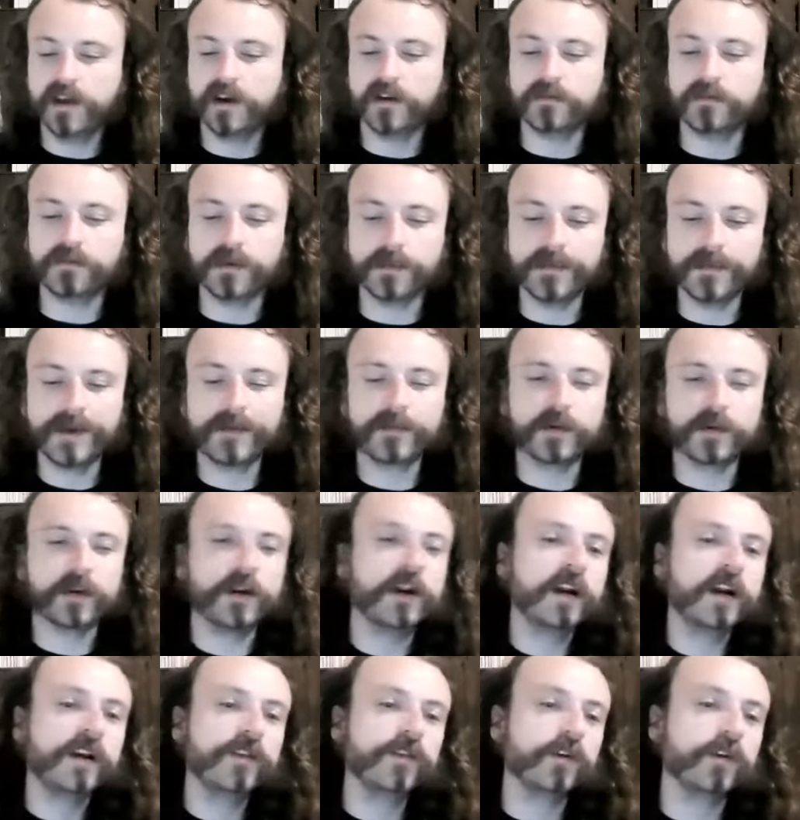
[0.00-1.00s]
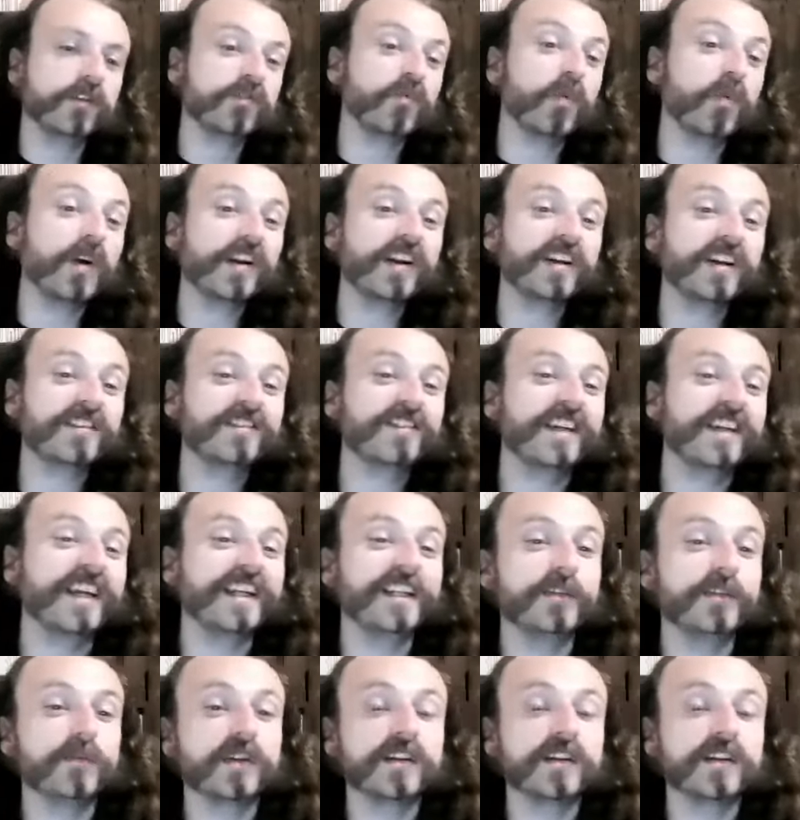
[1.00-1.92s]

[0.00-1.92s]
remember those 181